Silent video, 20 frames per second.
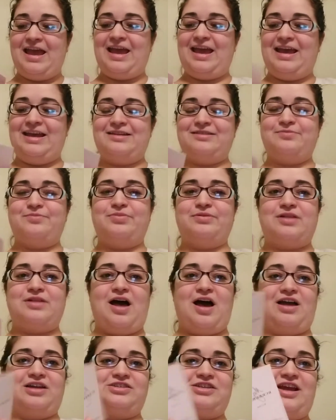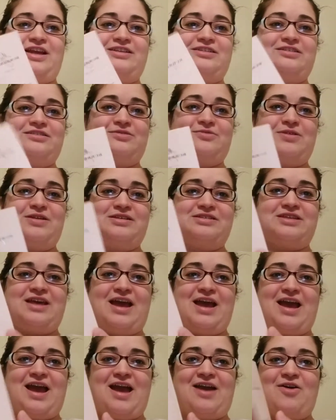in blush. I just want to
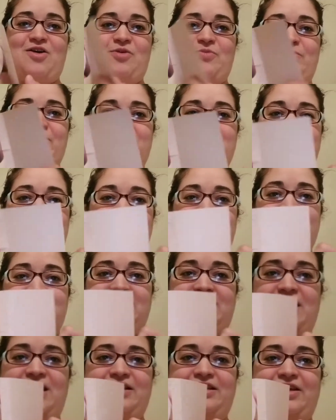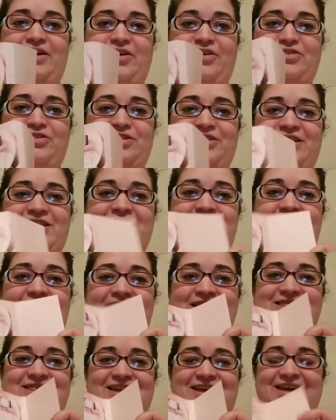say I opened this and there's
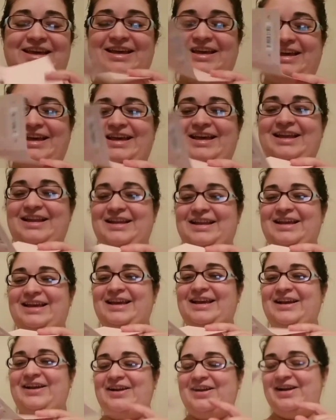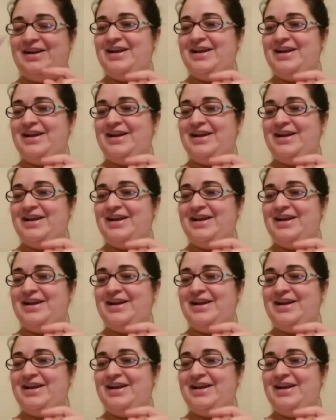nothing in here.